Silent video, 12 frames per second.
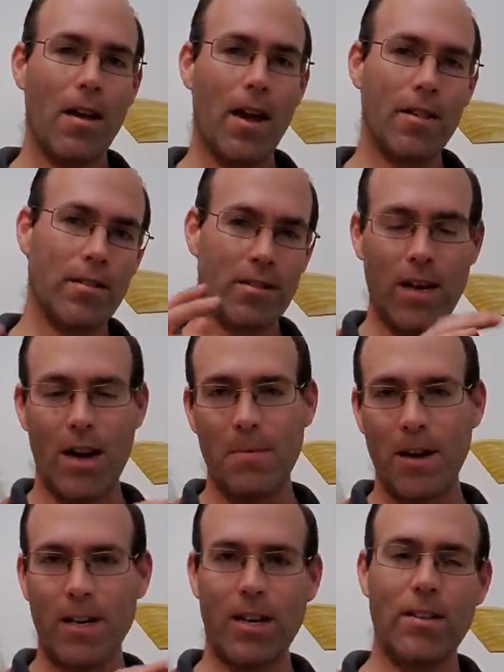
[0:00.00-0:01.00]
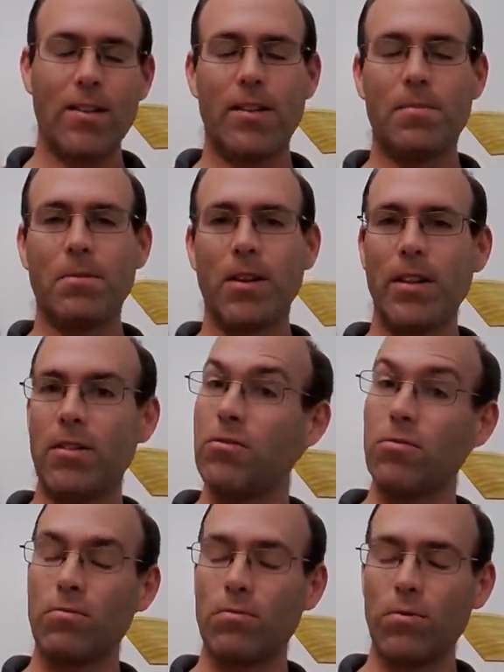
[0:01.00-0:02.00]
at the time I got the airplane, that
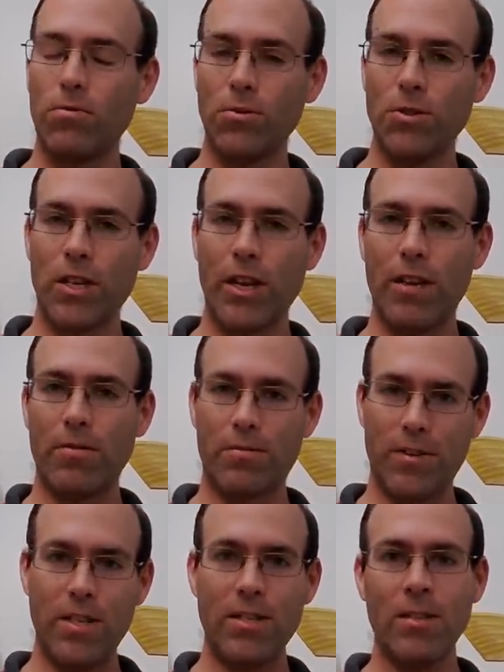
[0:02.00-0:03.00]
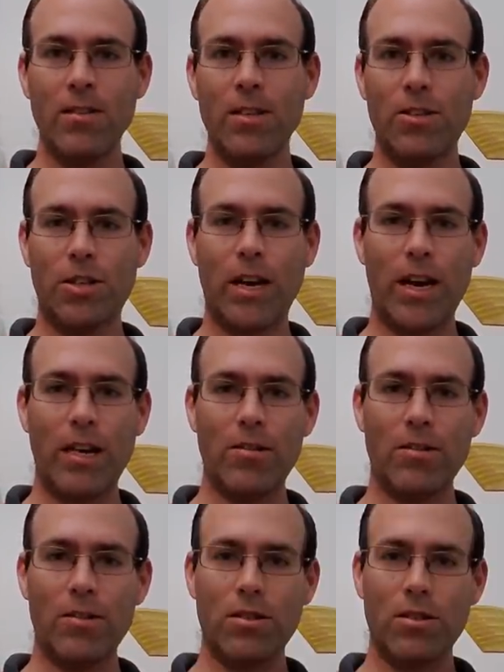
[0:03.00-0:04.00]
the rules had recently
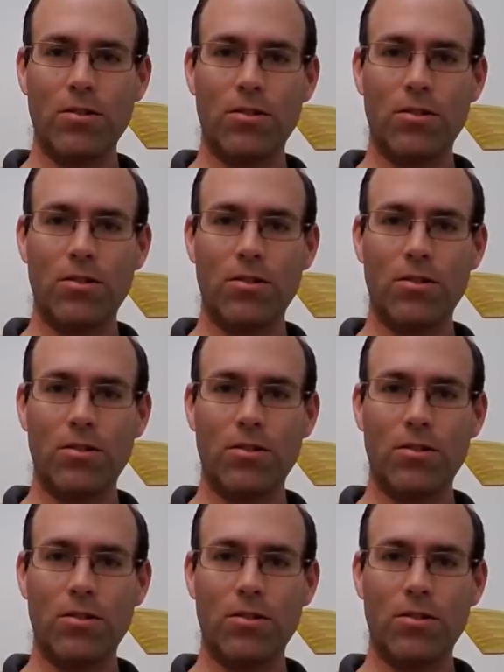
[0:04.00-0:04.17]
changed